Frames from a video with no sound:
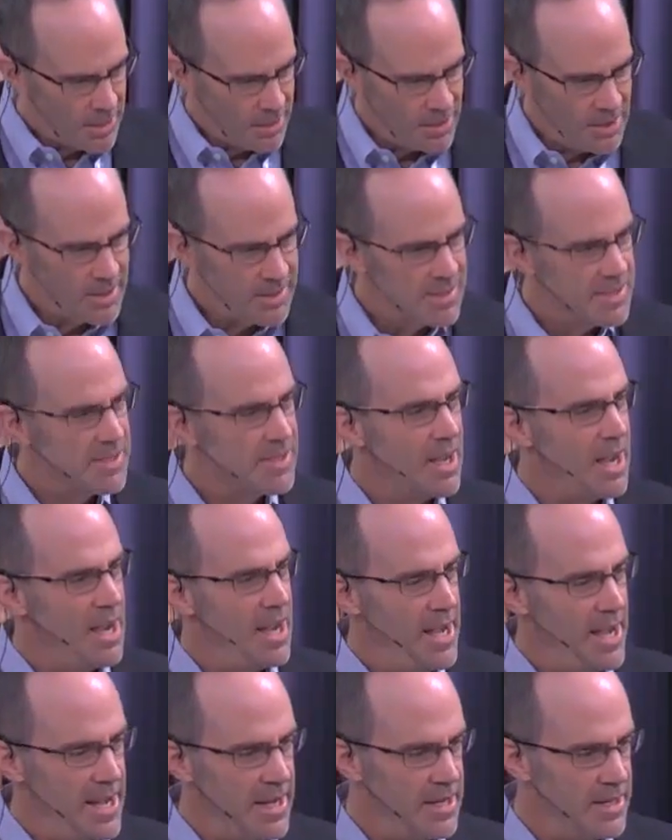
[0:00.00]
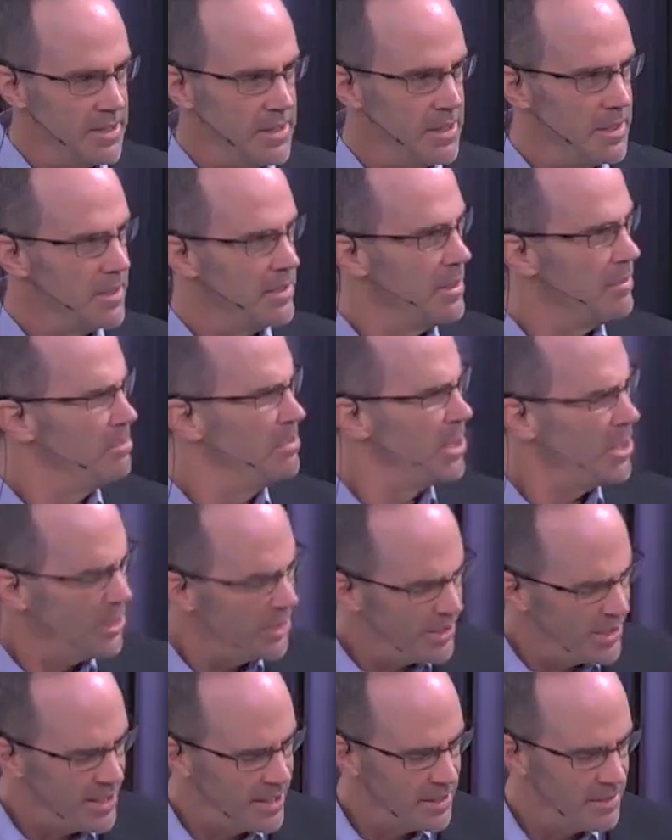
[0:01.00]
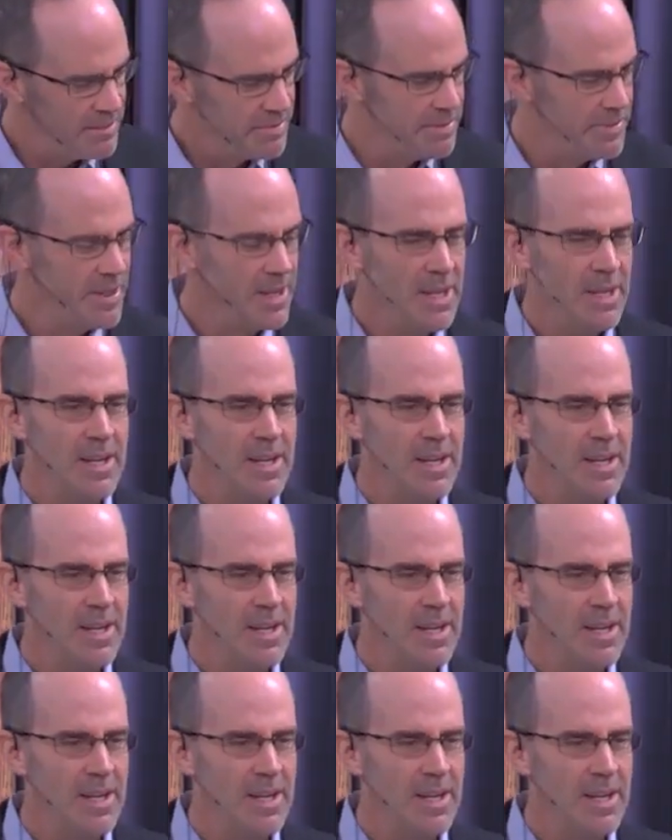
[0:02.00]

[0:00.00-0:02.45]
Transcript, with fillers: alongside and the, the beauty of